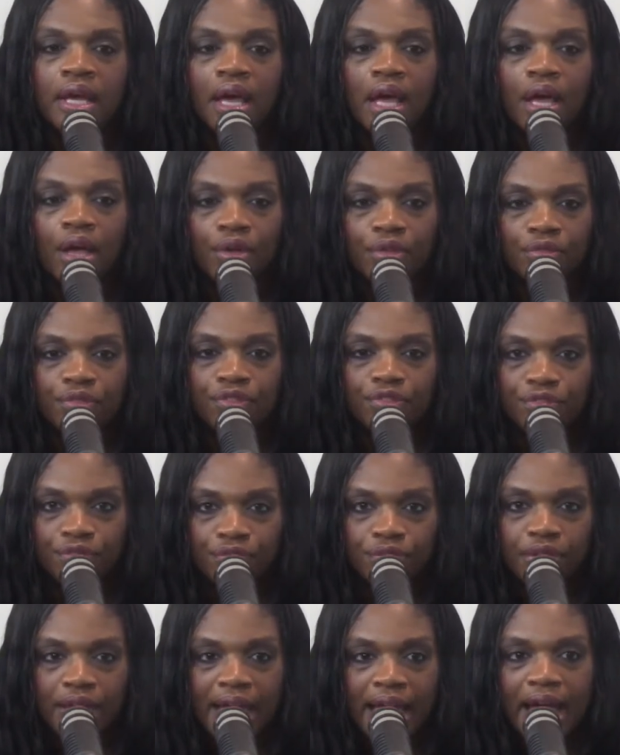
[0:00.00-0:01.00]
of
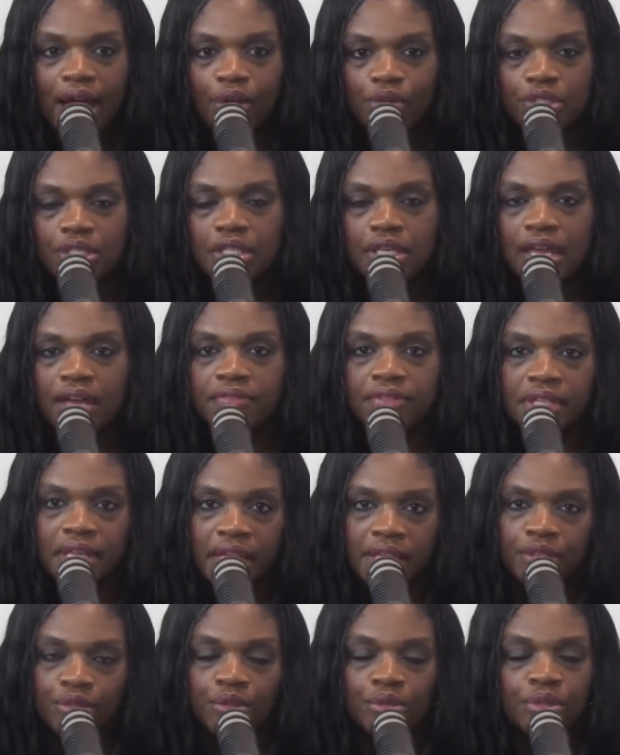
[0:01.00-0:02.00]
how to
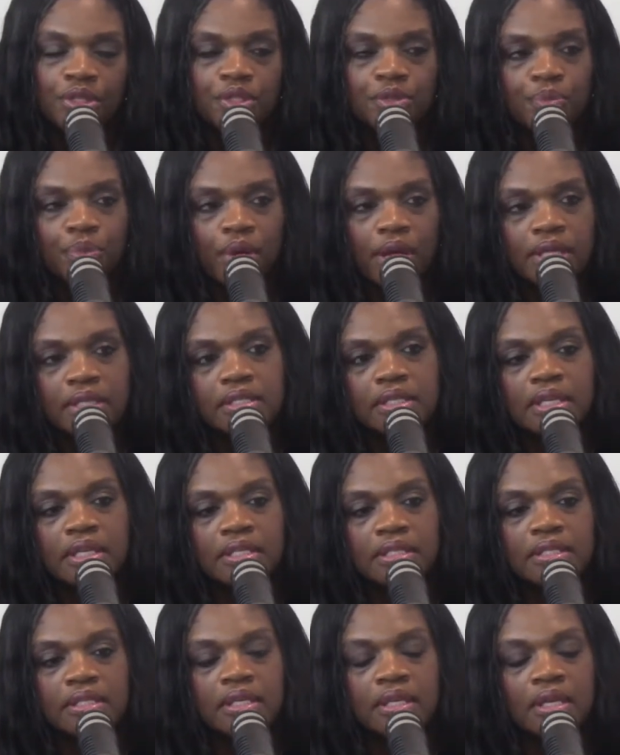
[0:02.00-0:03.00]
navigate through this
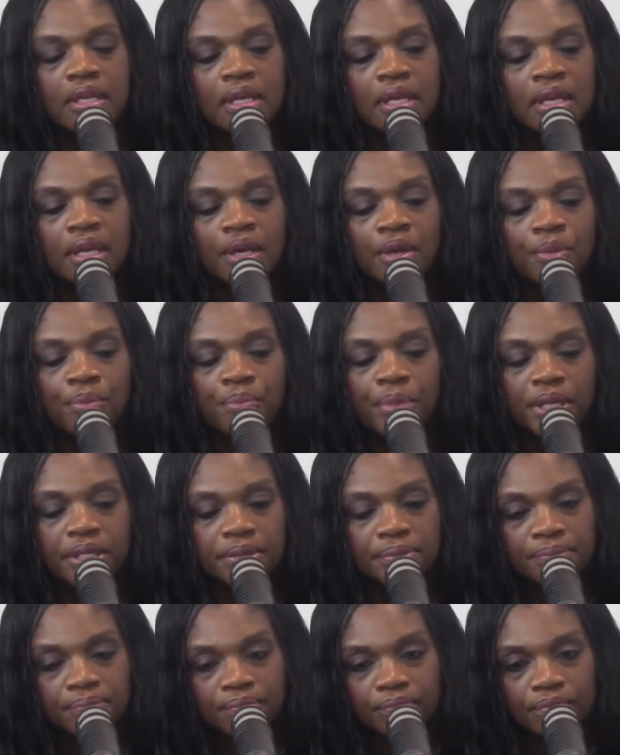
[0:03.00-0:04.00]
process,
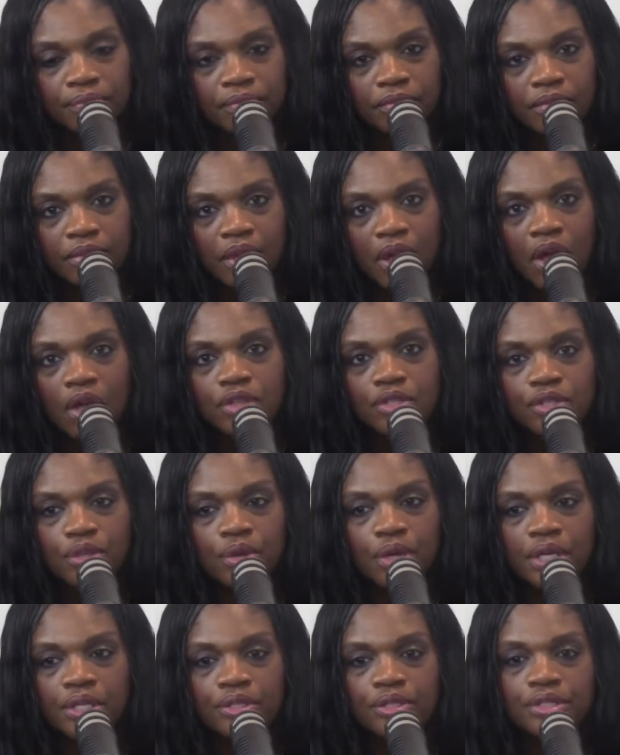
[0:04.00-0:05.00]
but
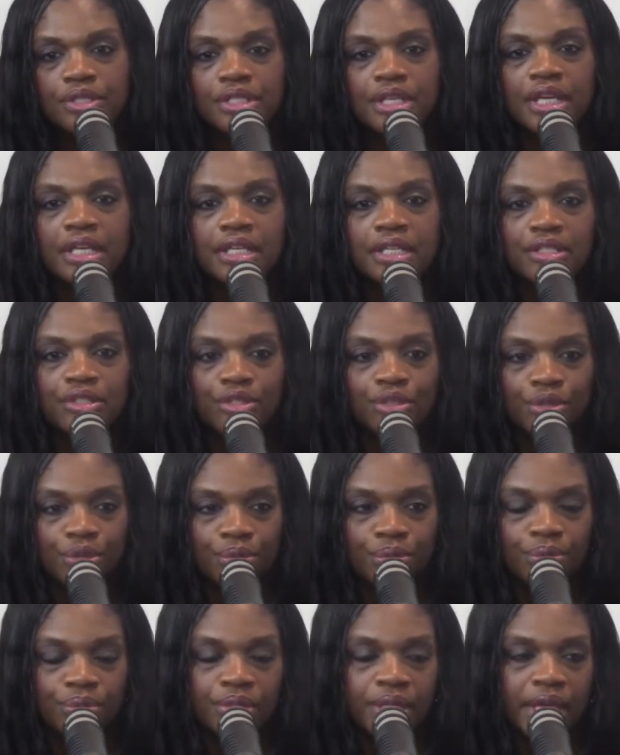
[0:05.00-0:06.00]
also understanding
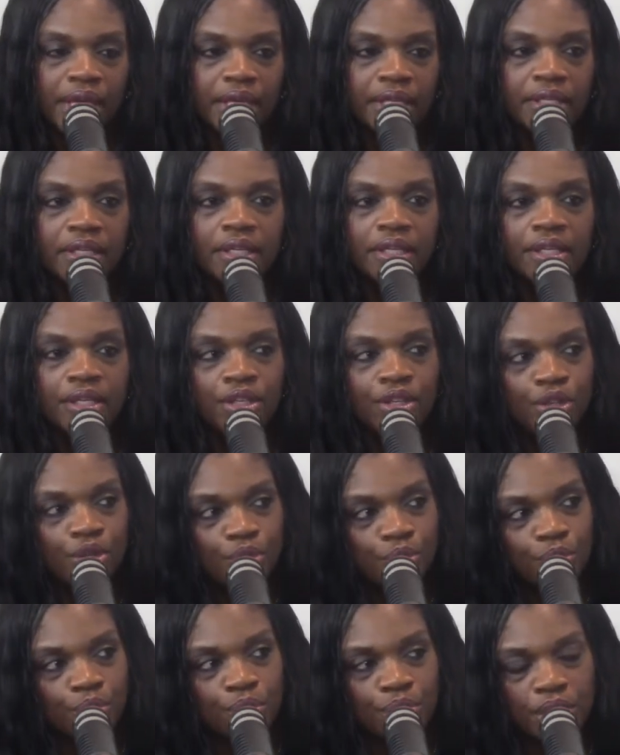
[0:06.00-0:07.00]
too that.
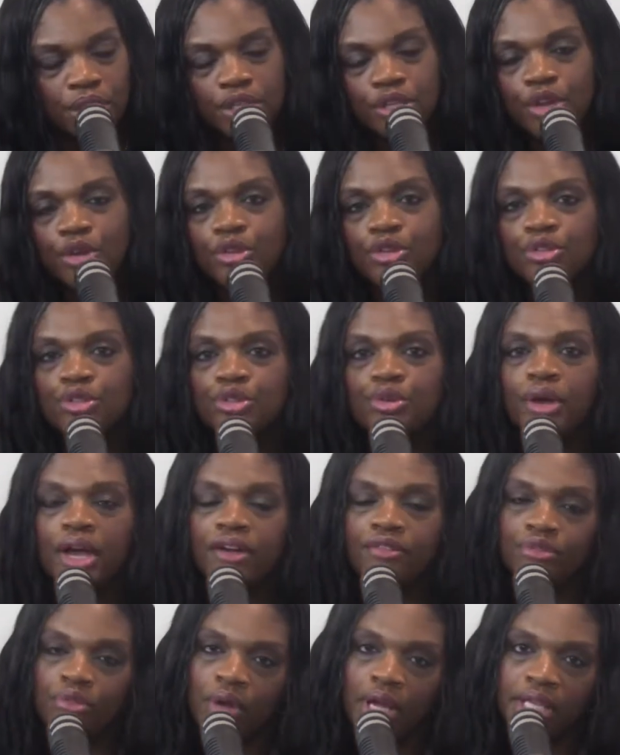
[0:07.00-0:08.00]
You, you know, you do
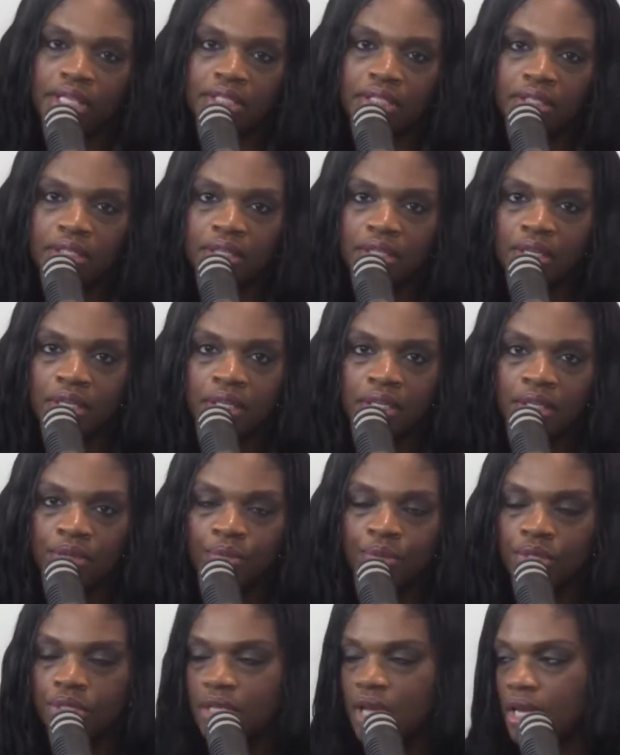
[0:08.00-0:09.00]
have rights, and
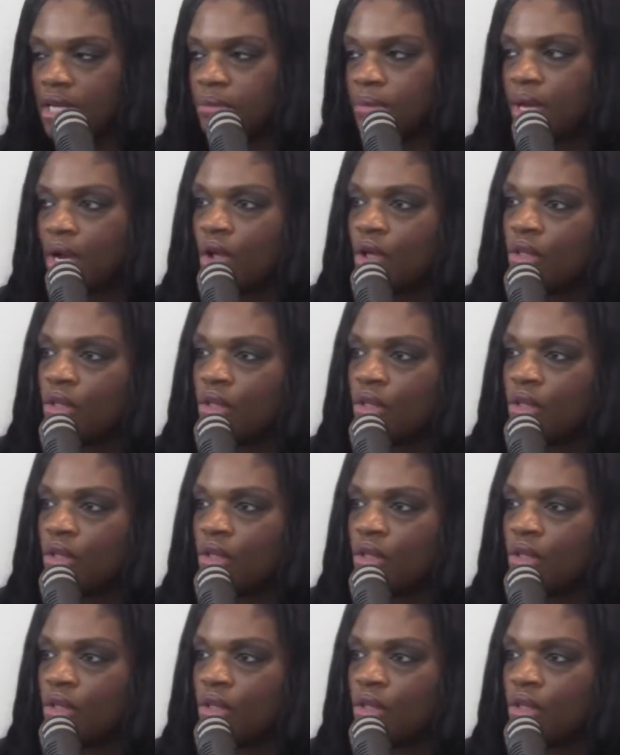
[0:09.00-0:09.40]
we're talking about